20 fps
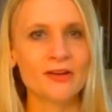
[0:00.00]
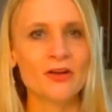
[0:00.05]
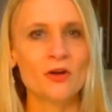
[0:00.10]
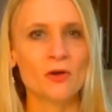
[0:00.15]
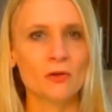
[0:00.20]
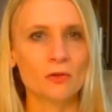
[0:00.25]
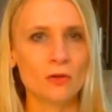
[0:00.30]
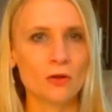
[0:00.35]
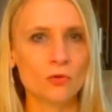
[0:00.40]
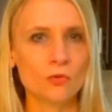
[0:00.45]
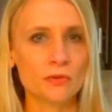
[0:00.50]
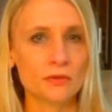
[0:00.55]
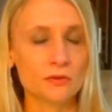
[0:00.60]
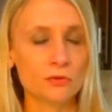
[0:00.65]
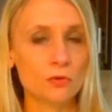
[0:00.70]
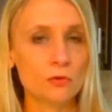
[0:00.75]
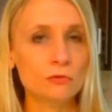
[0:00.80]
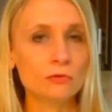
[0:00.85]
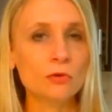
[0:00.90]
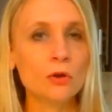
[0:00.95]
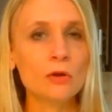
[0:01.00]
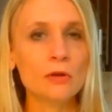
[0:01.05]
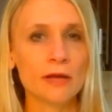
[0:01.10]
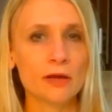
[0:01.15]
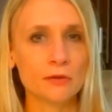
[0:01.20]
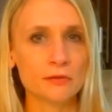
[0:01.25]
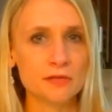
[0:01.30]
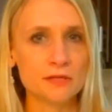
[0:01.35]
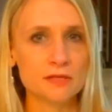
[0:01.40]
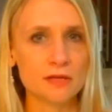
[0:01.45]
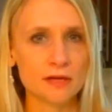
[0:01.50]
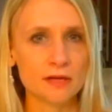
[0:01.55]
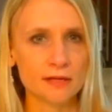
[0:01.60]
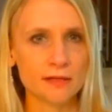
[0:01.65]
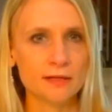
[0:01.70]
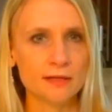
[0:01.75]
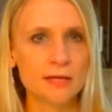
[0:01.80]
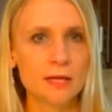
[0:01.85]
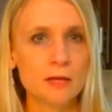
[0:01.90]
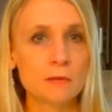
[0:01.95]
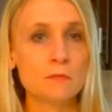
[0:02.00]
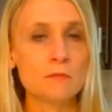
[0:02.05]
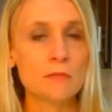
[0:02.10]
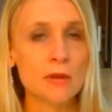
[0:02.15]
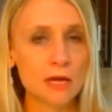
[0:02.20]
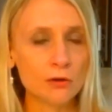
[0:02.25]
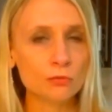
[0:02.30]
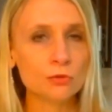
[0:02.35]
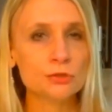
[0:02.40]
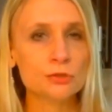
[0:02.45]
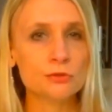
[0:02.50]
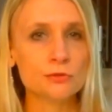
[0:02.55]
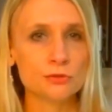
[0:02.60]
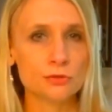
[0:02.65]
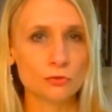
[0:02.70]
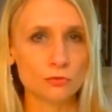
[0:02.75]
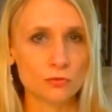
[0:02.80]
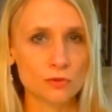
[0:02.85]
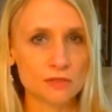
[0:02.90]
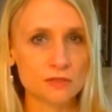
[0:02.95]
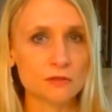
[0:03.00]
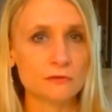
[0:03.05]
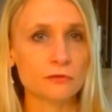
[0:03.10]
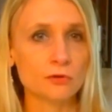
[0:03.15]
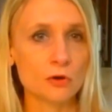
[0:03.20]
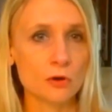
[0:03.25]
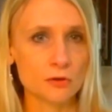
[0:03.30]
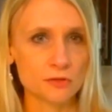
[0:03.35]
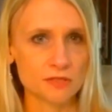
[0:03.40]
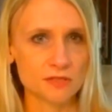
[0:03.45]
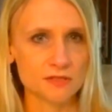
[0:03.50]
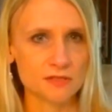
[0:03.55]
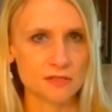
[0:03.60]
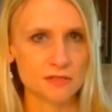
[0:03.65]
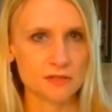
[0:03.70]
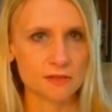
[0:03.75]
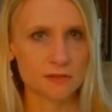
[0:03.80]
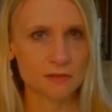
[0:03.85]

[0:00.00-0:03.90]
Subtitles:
along with an overall healthy diet, may reduce your risk for heart disease.